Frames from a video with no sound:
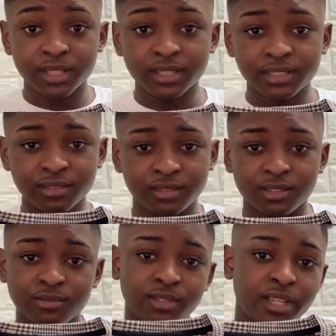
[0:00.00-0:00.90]
this, a
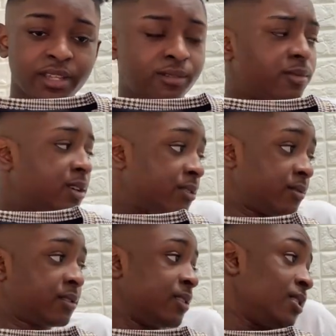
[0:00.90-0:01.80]
little date,
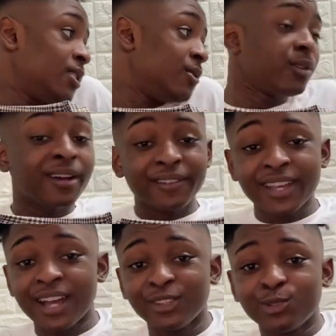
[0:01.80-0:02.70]
whatever. Whatever
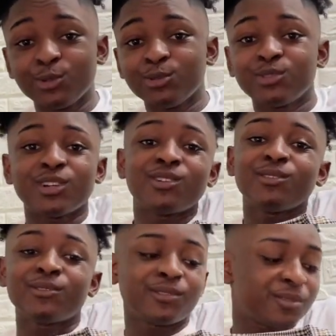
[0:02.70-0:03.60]
y'all do, you
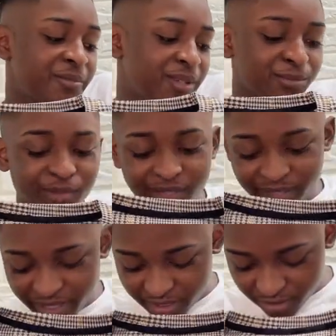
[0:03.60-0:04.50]
know, feel me?
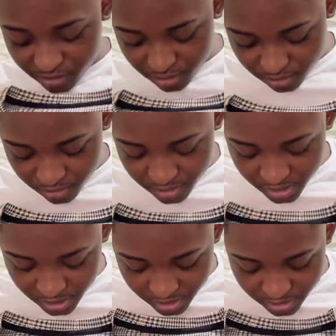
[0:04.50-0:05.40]
But yeah, so
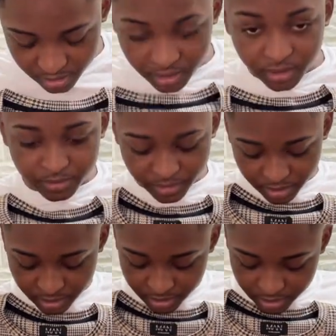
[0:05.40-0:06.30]

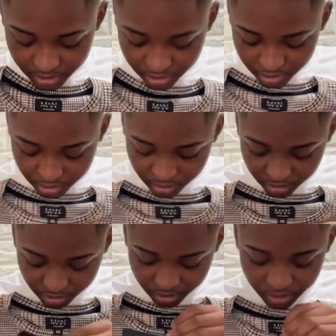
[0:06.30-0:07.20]
this is
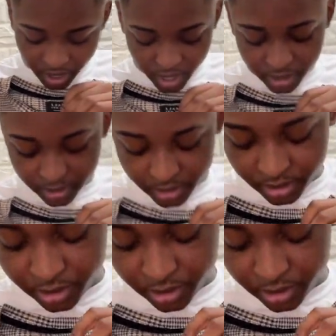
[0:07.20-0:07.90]
tag. This